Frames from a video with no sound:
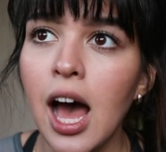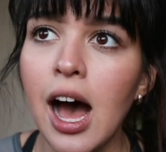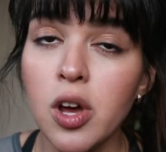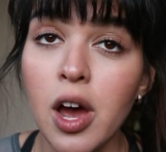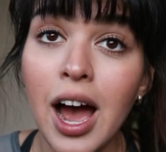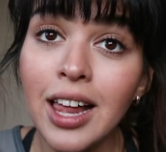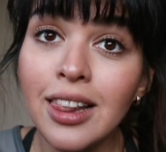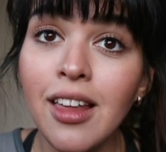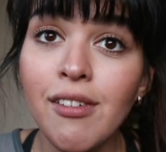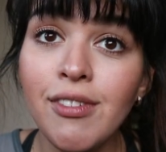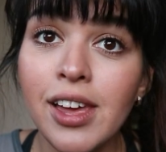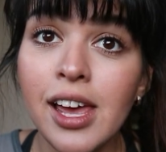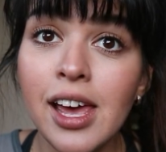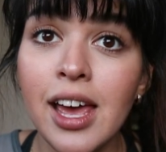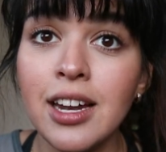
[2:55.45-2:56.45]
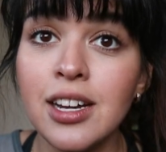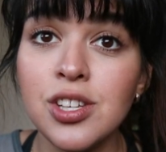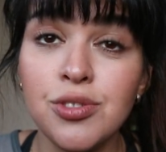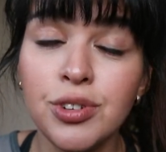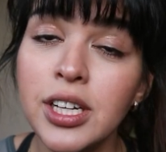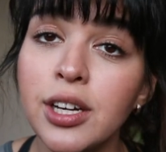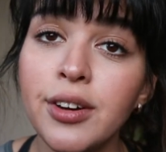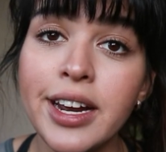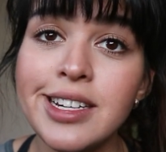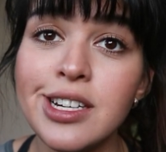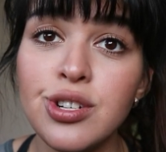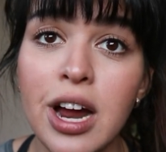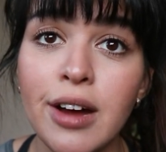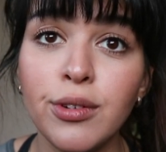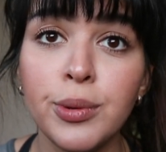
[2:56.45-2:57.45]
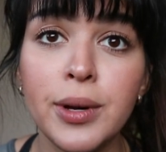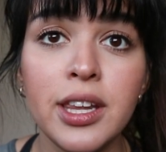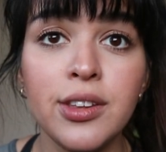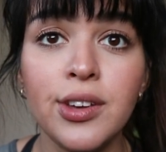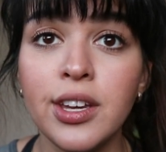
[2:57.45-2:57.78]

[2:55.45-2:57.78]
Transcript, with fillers: So I love it, and it's really great to travel with.